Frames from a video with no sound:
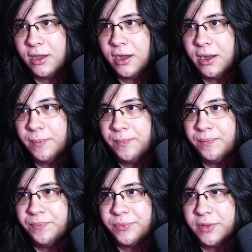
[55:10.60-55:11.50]
Um,
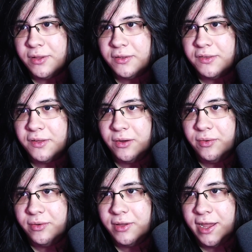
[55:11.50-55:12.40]

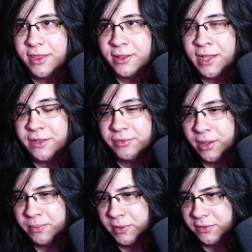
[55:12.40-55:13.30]
so I think that's what
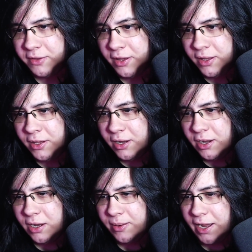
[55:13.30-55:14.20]
that means.
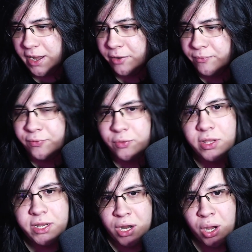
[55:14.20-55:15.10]
Uh, I don't
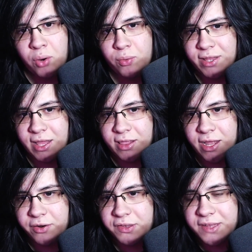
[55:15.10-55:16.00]
fully know what that
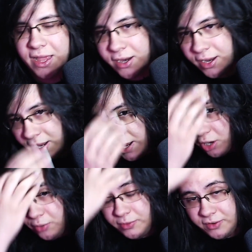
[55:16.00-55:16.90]
letter said. I
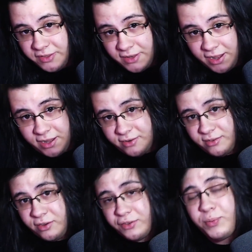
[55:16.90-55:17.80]
hope there's a,
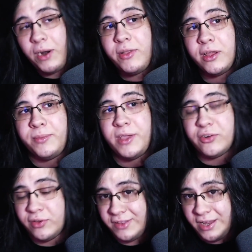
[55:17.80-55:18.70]
there's probably going to be a
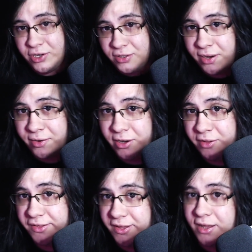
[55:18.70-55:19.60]
translation that I'm going to
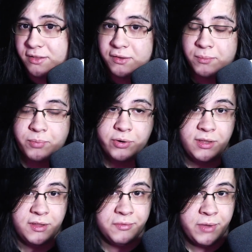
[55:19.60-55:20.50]
see at some point
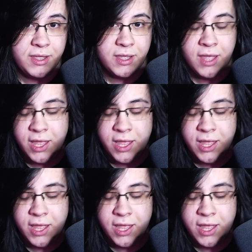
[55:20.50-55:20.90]
this week.